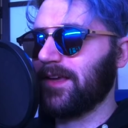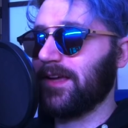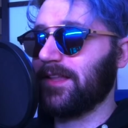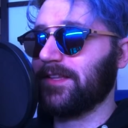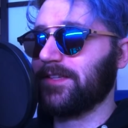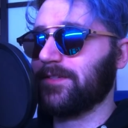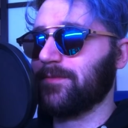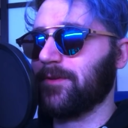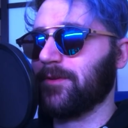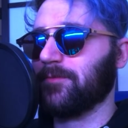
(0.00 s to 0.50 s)

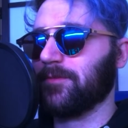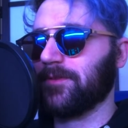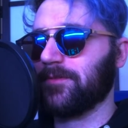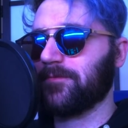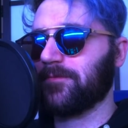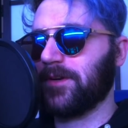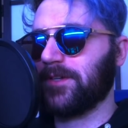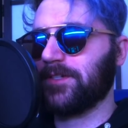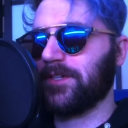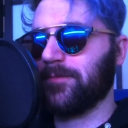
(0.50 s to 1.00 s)
Unless you mean
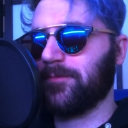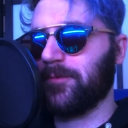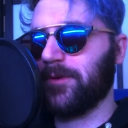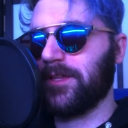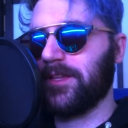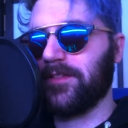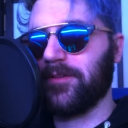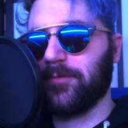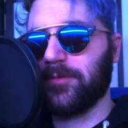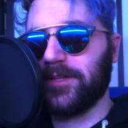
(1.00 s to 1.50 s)
friendship
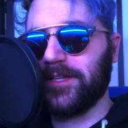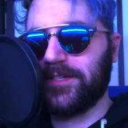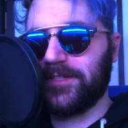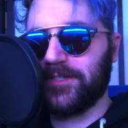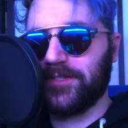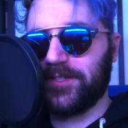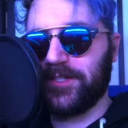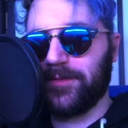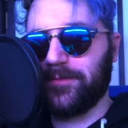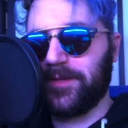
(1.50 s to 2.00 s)
within the
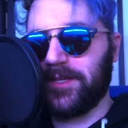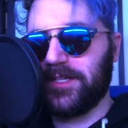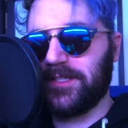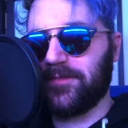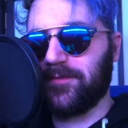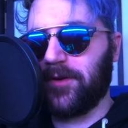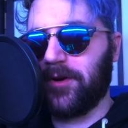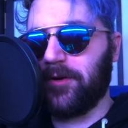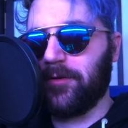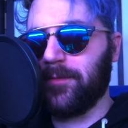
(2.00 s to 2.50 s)
relationship that is
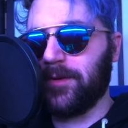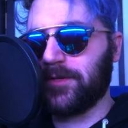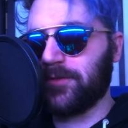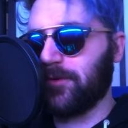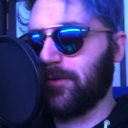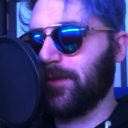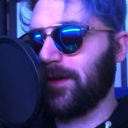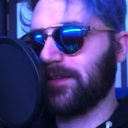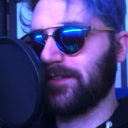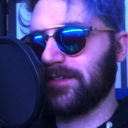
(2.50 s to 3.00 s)
very much
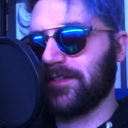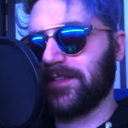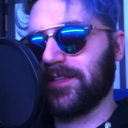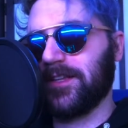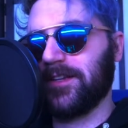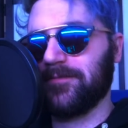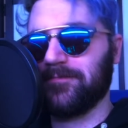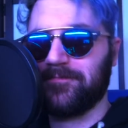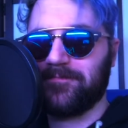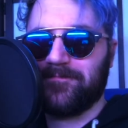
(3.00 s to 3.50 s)
romantic,
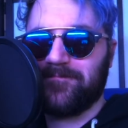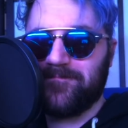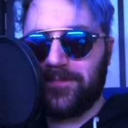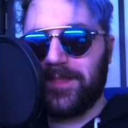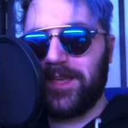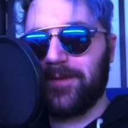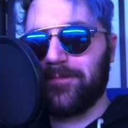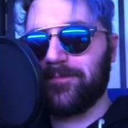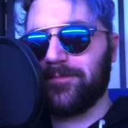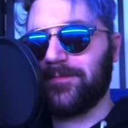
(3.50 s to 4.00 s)
then
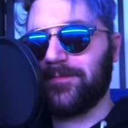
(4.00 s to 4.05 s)
yep,